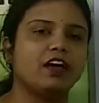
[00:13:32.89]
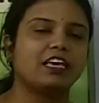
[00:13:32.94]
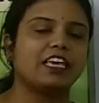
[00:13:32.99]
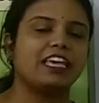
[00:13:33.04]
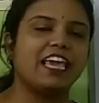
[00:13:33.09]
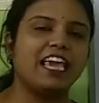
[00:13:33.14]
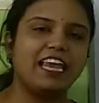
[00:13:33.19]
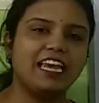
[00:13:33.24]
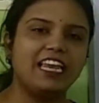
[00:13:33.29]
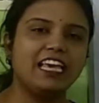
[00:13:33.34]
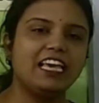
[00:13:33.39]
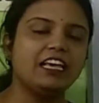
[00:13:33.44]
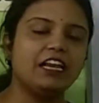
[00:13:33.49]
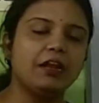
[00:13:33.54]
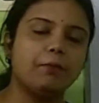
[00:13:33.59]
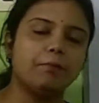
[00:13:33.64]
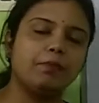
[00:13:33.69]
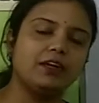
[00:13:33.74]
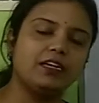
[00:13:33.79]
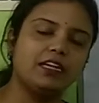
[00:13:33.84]
gaining
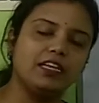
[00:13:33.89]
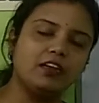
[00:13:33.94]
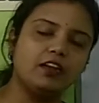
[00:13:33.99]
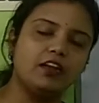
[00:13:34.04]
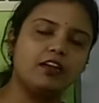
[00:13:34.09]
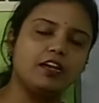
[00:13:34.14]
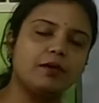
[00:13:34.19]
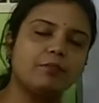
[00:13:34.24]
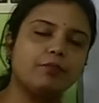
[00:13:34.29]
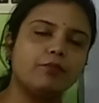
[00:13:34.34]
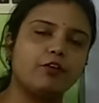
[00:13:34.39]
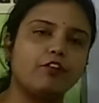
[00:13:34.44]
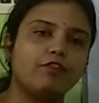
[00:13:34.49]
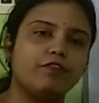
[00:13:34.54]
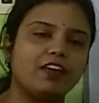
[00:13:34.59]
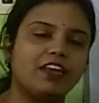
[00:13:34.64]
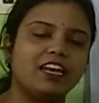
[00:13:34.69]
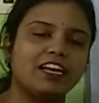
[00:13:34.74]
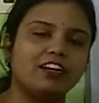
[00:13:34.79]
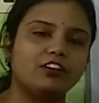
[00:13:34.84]
particular number of
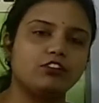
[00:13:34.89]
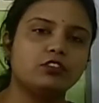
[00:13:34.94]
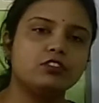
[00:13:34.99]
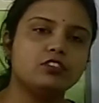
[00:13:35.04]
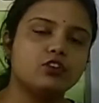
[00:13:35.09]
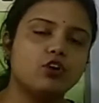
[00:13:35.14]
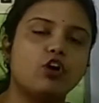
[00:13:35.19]
electrons